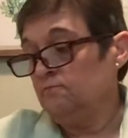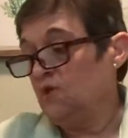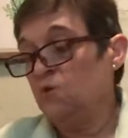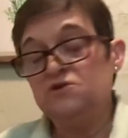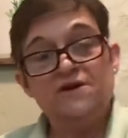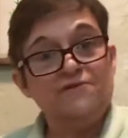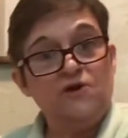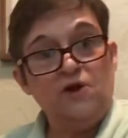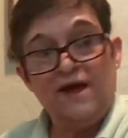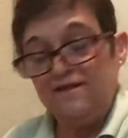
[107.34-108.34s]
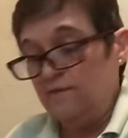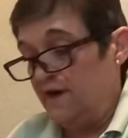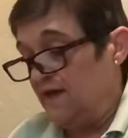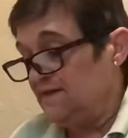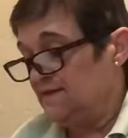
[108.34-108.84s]
whichever you like the
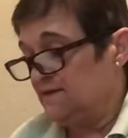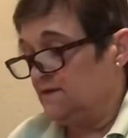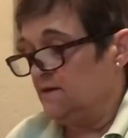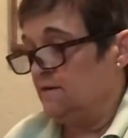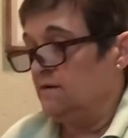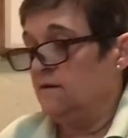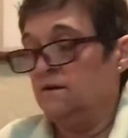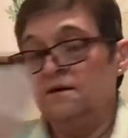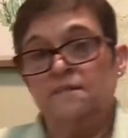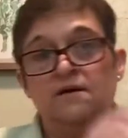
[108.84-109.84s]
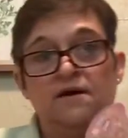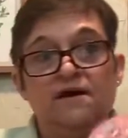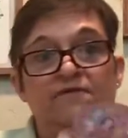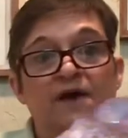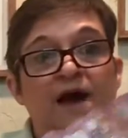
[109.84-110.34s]
best.
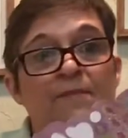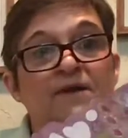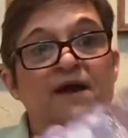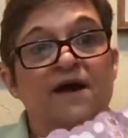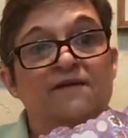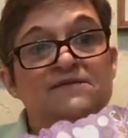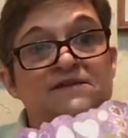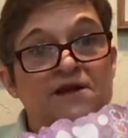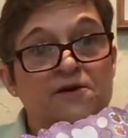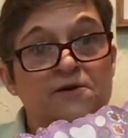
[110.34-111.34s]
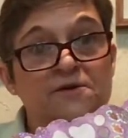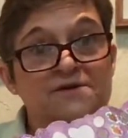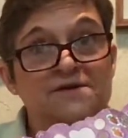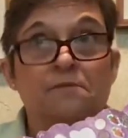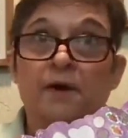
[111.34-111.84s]
If you happen to have
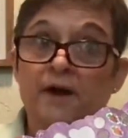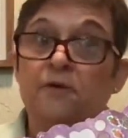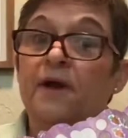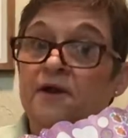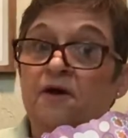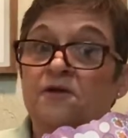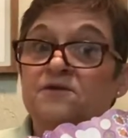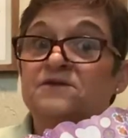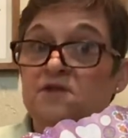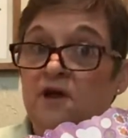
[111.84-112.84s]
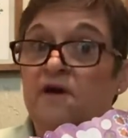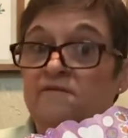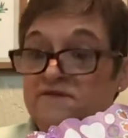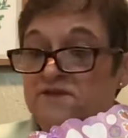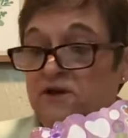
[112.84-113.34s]
stickers, my granddaughters
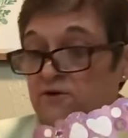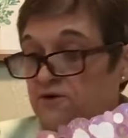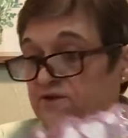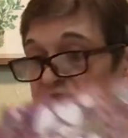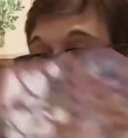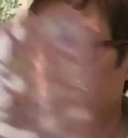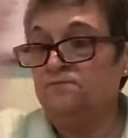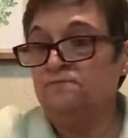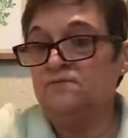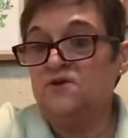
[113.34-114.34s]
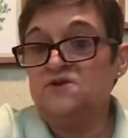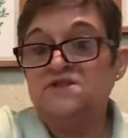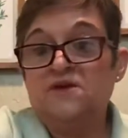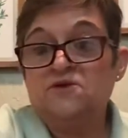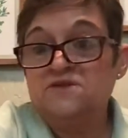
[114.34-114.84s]
love stickers. There are
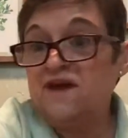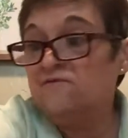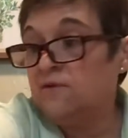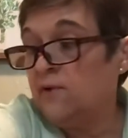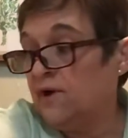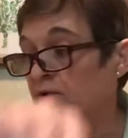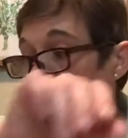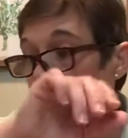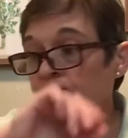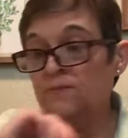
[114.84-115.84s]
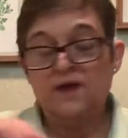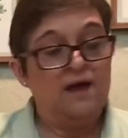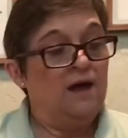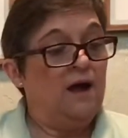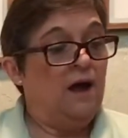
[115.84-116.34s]
stickers everywhere.
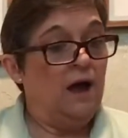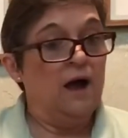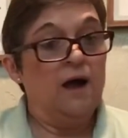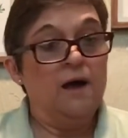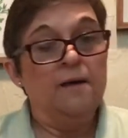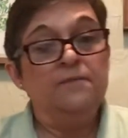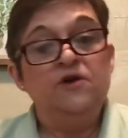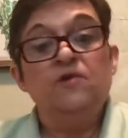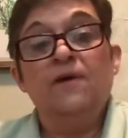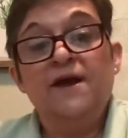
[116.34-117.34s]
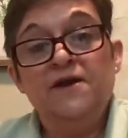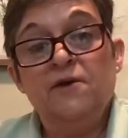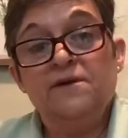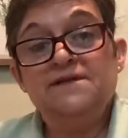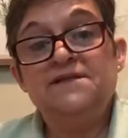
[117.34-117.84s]
You might
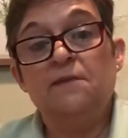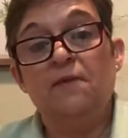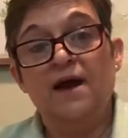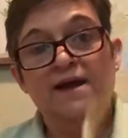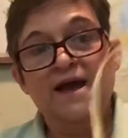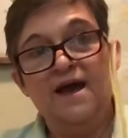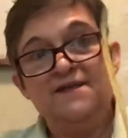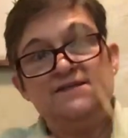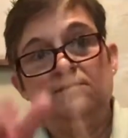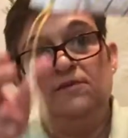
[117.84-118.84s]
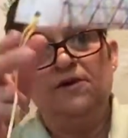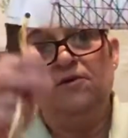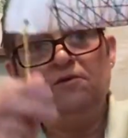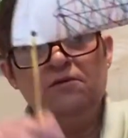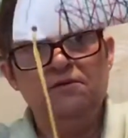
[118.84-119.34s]
notice that mine has some
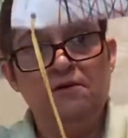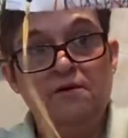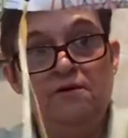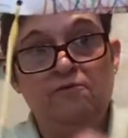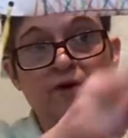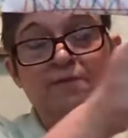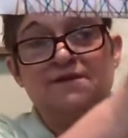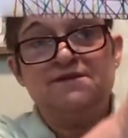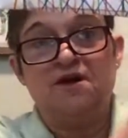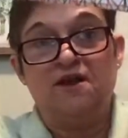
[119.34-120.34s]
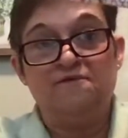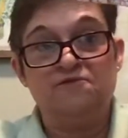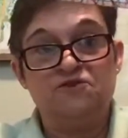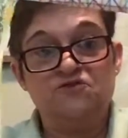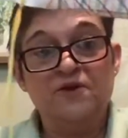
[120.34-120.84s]
little ribbons on it
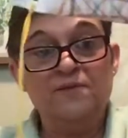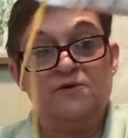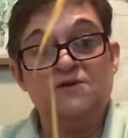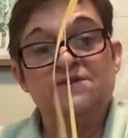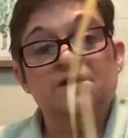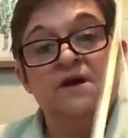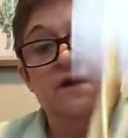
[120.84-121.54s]
for streamers.